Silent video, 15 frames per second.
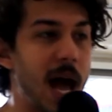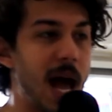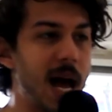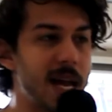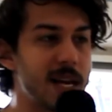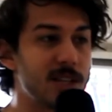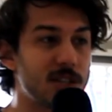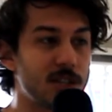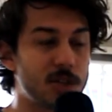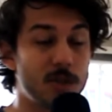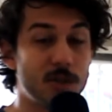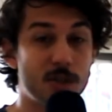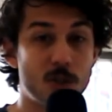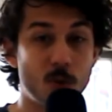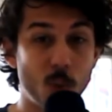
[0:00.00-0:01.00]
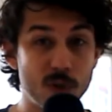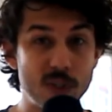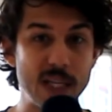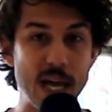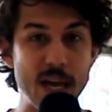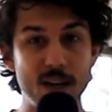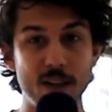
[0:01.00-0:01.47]
And towards
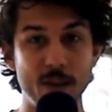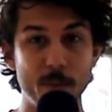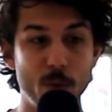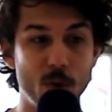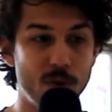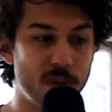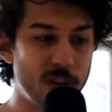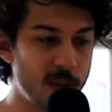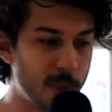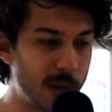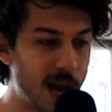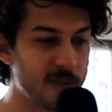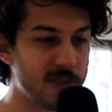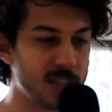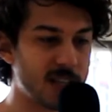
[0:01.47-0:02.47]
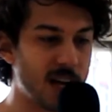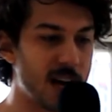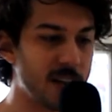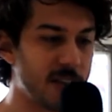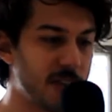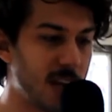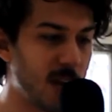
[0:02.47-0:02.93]
the end of the movie, we have this
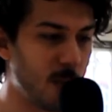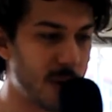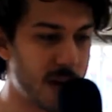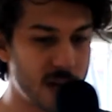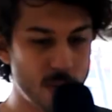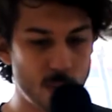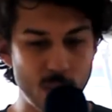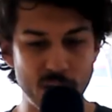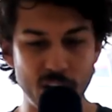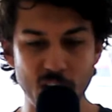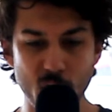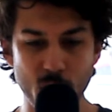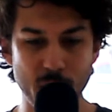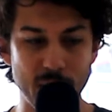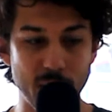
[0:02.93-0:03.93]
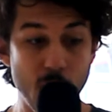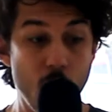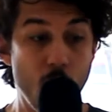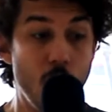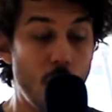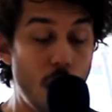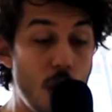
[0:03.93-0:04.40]
kind of thing where they're going,
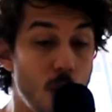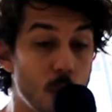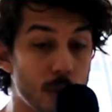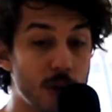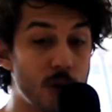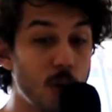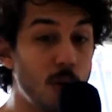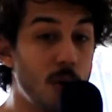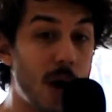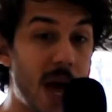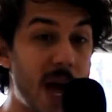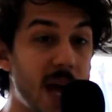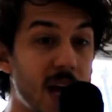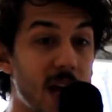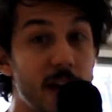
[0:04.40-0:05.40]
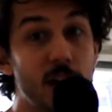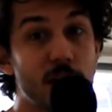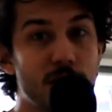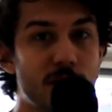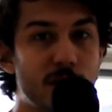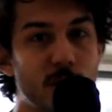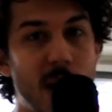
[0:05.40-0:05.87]
oh, you're a
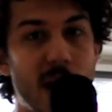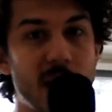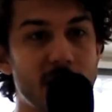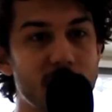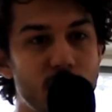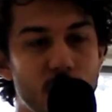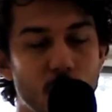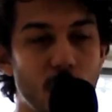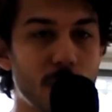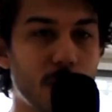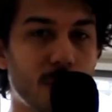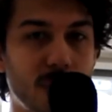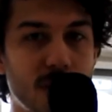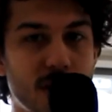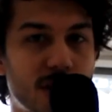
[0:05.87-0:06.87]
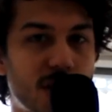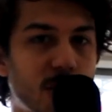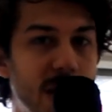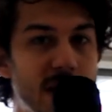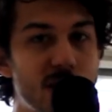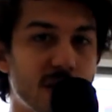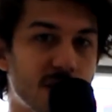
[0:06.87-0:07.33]
Lestrange. You're a
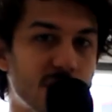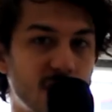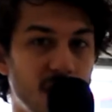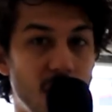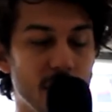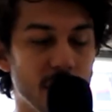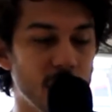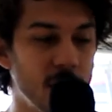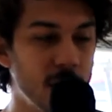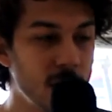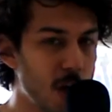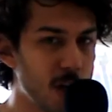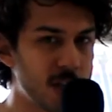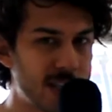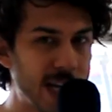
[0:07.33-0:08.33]
Lestrange's son. A